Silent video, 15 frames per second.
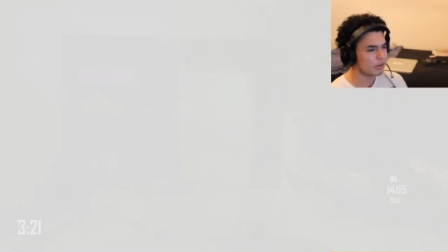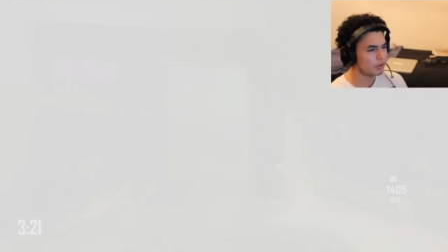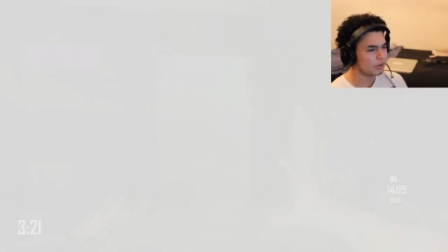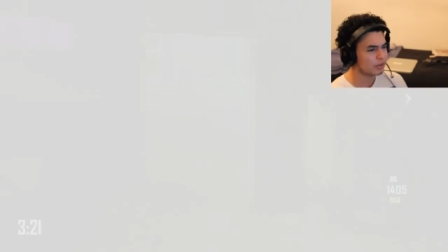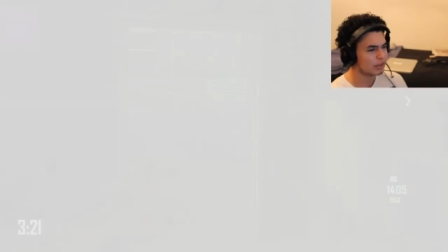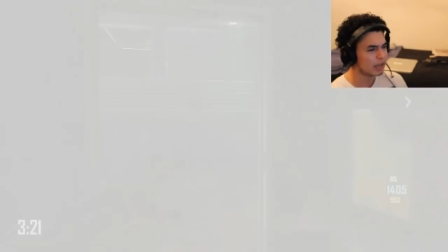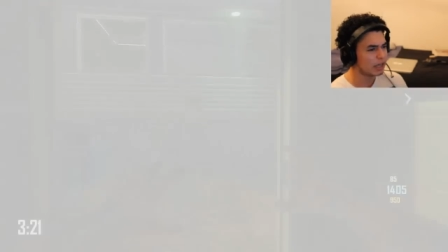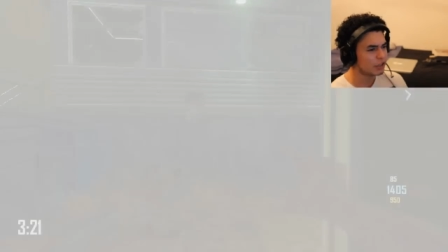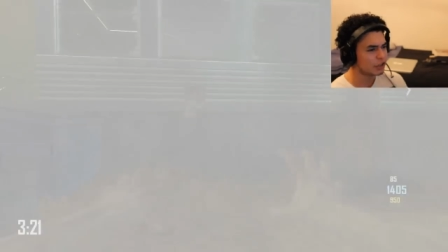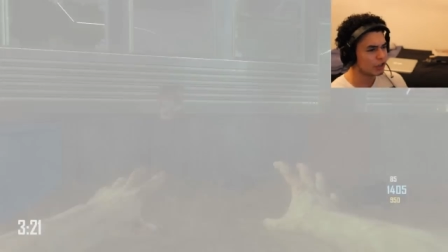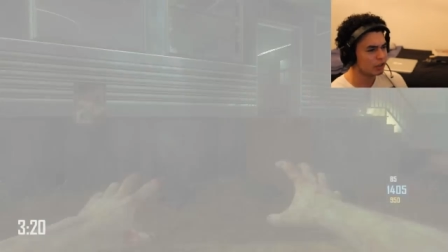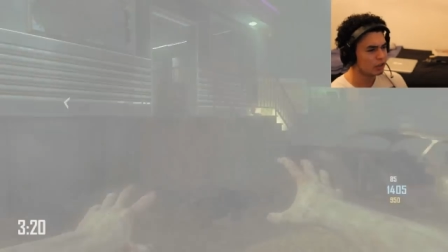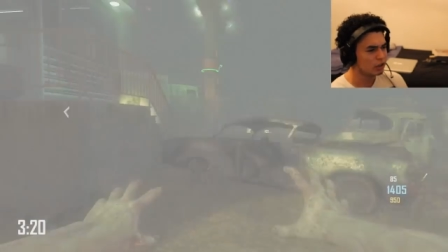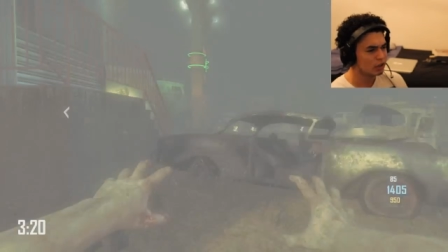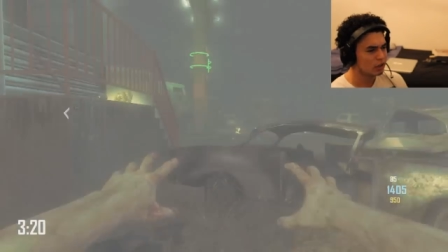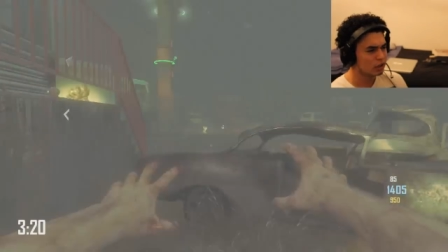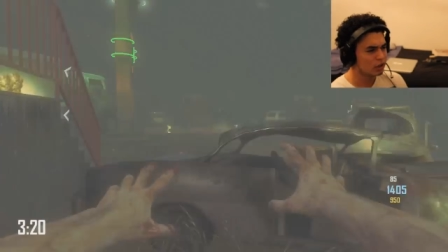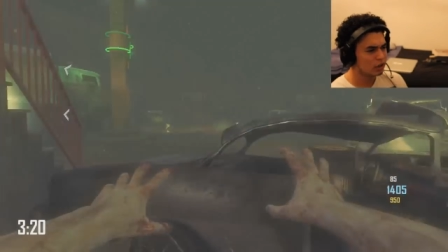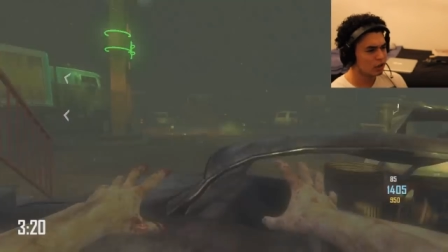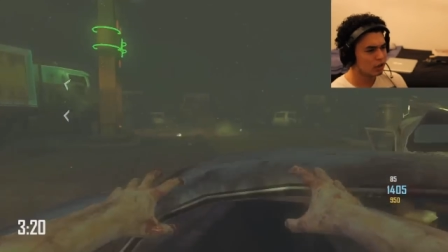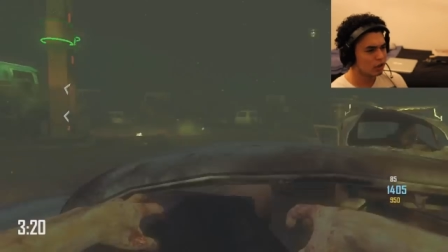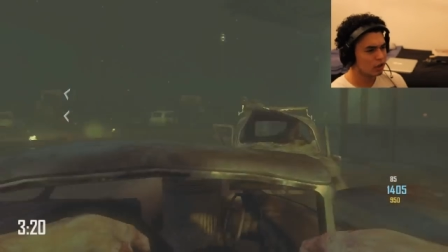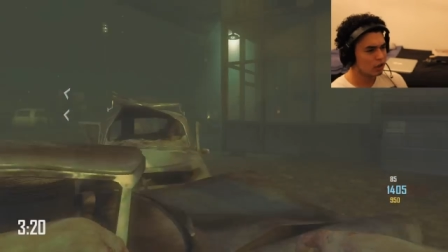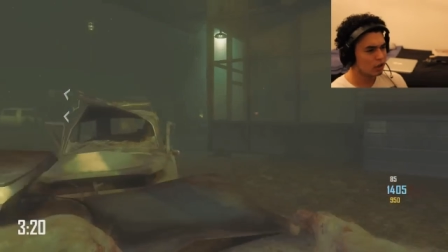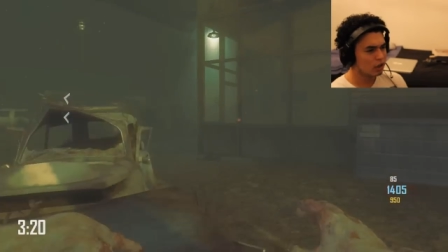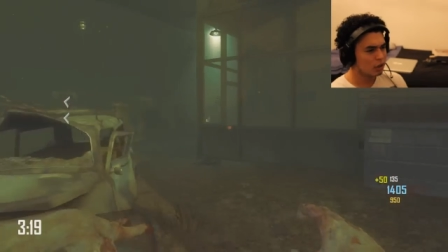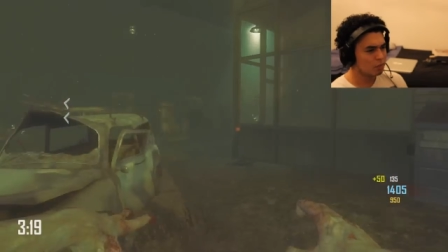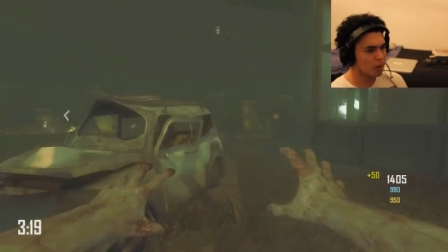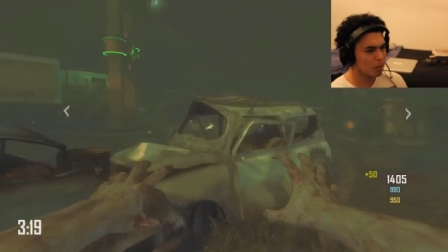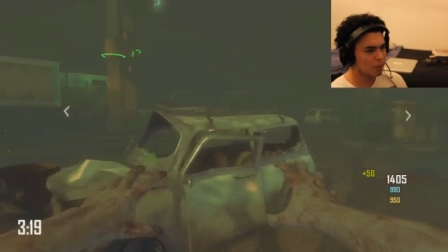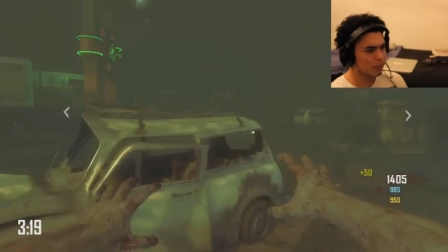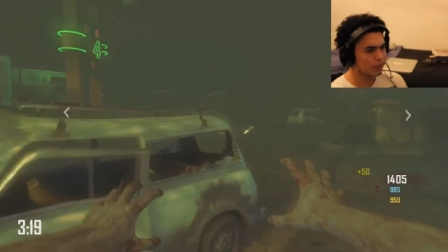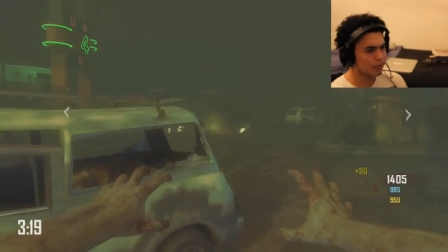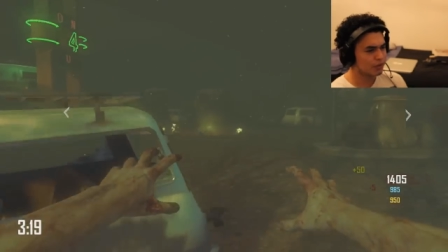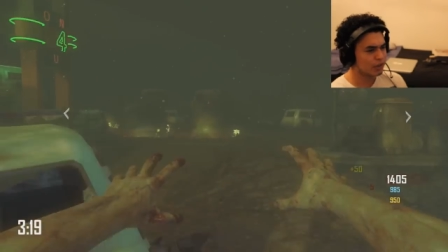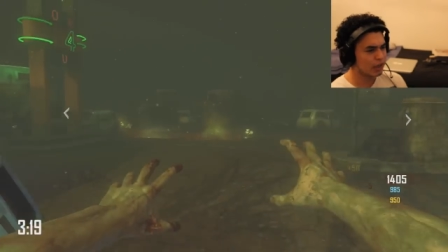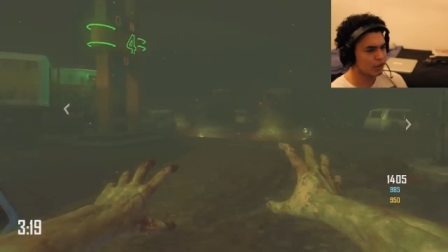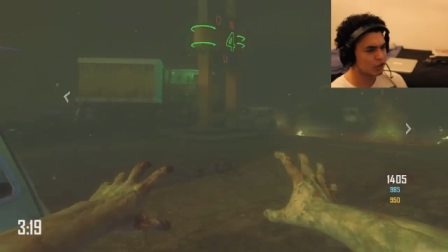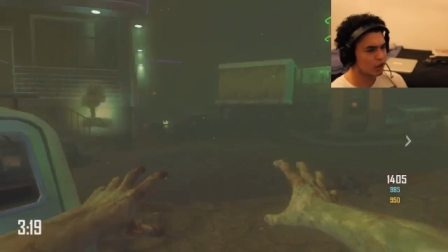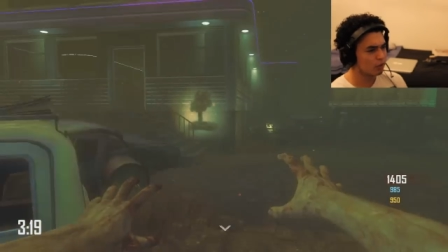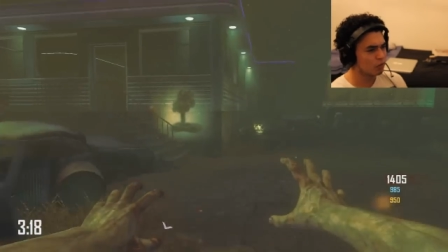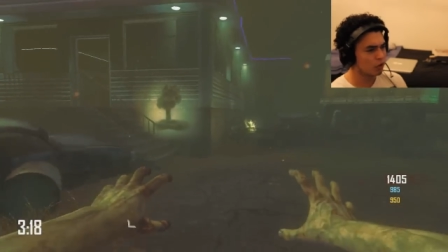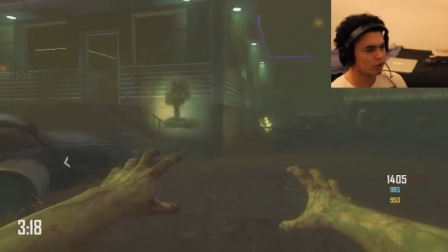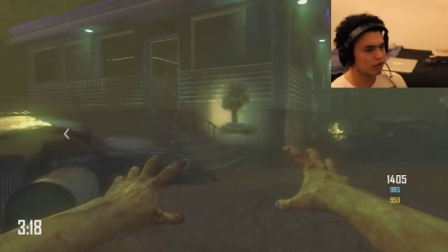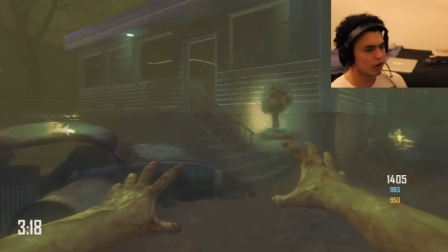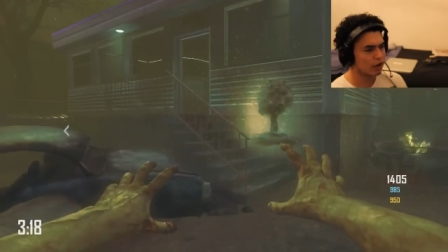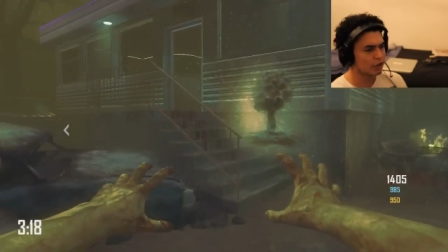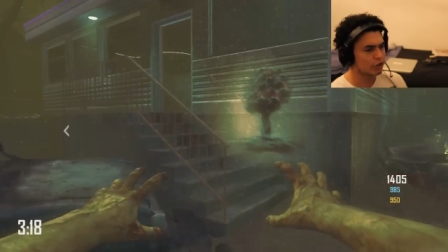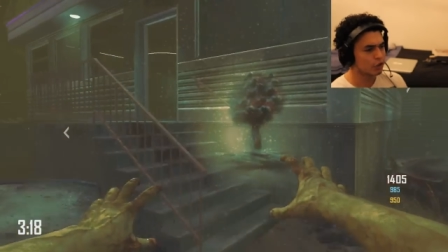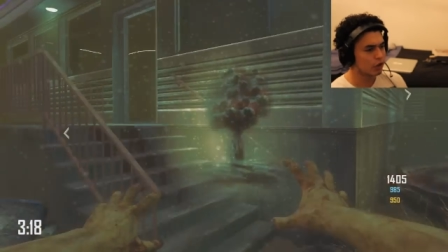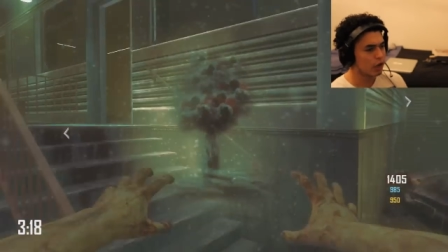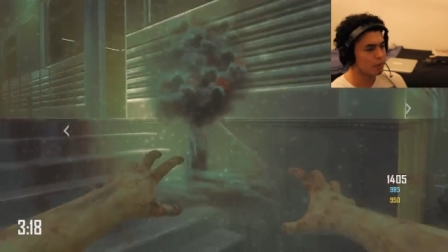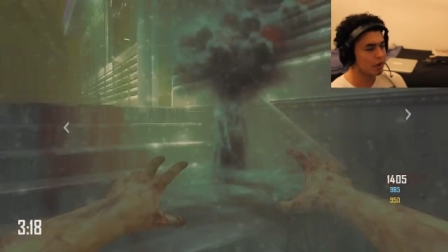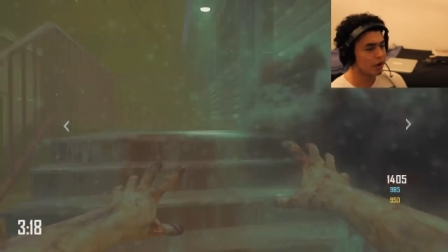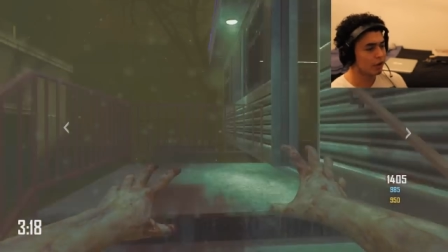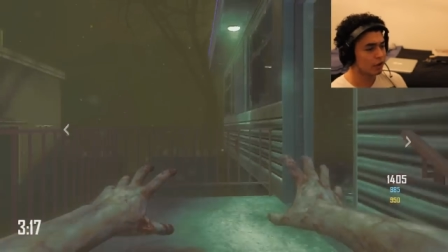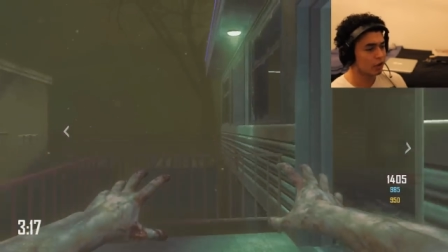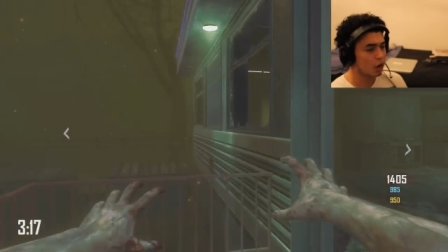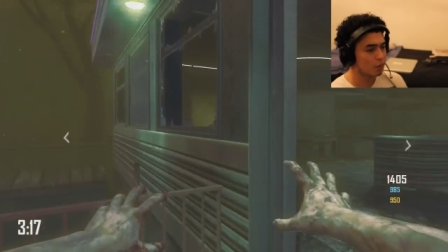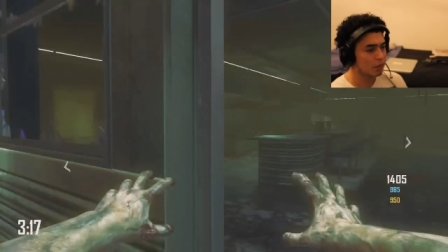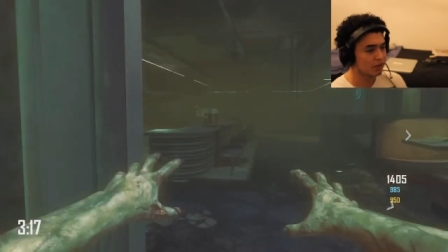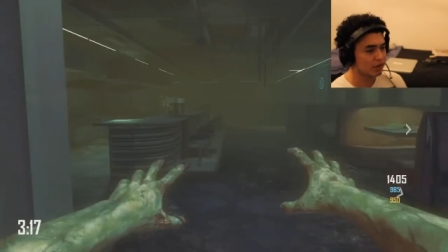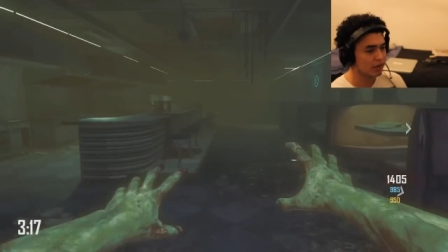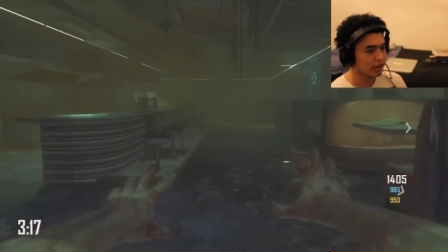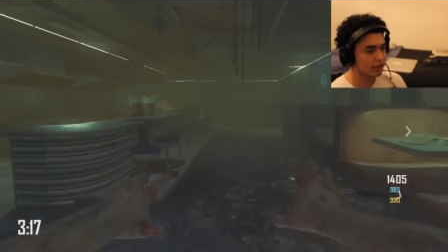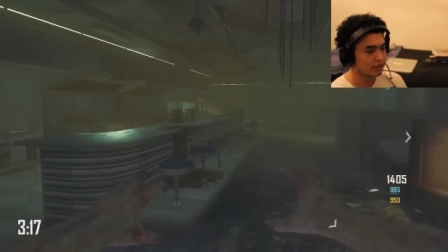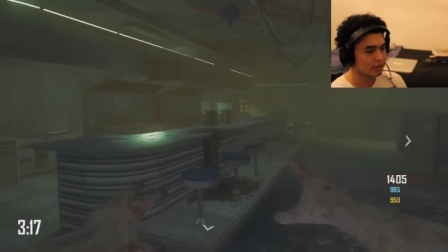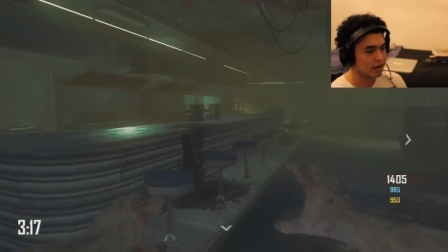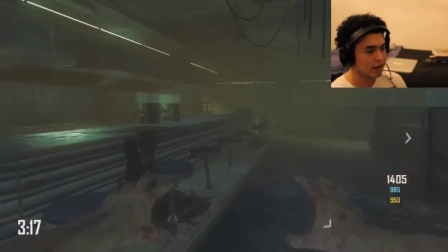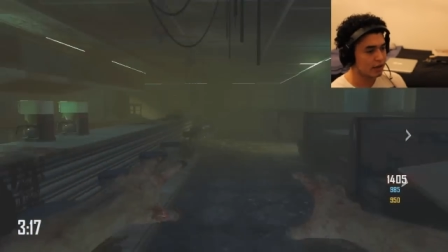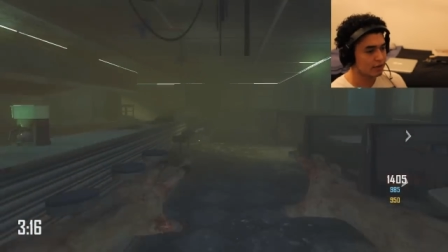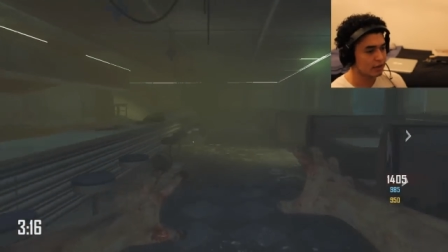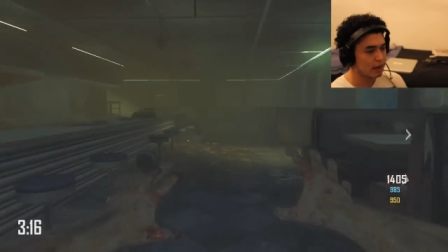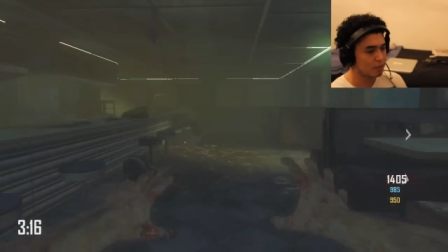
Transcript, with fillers: Is it called Ascension? It might be called Ascension. I'm not entirely sure. Let me know in the comments at least, guys.